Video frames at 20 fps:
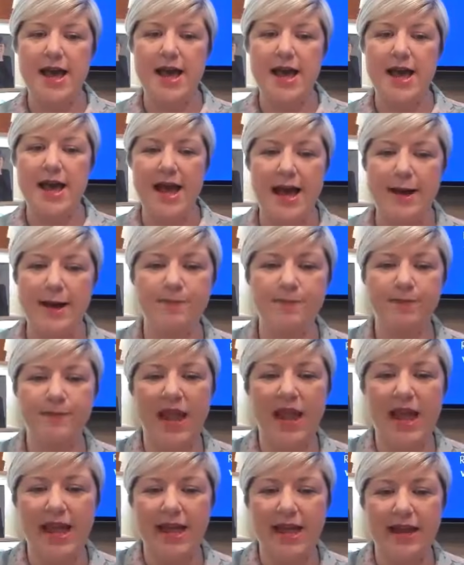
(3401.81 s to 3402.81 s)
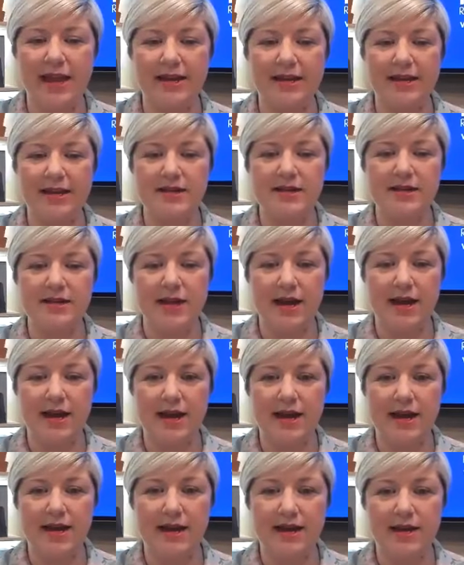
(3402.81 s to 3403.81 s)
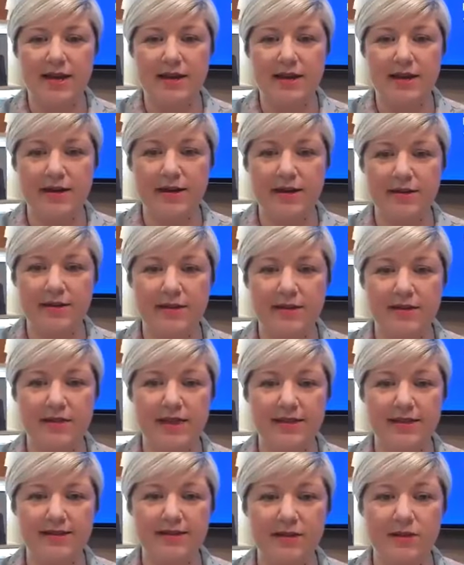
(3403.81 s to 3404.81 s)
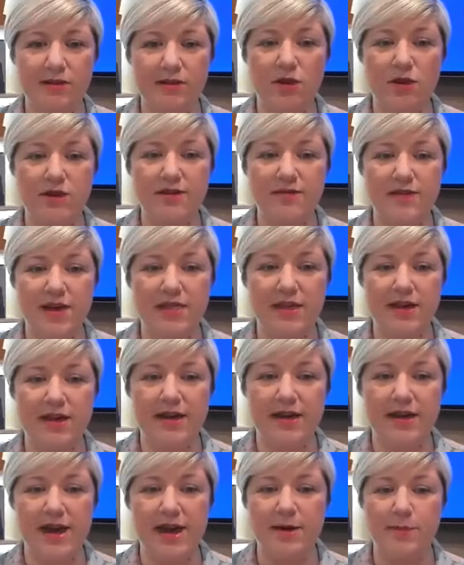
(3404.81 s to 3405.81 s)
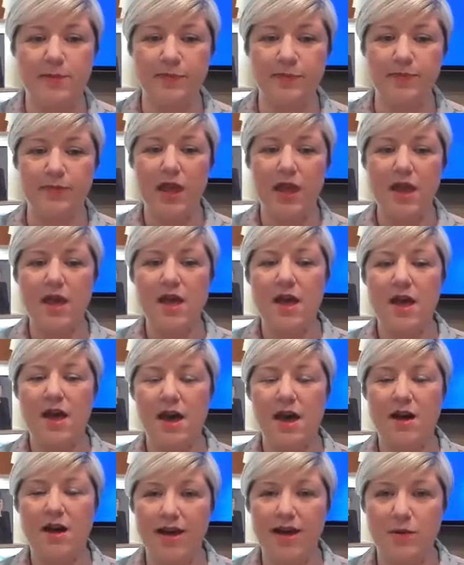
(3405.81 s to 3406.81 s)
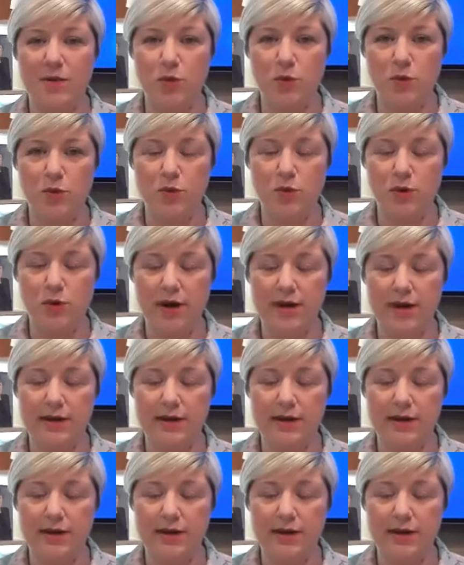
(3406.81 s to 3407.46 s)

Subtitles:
And there's lots of other available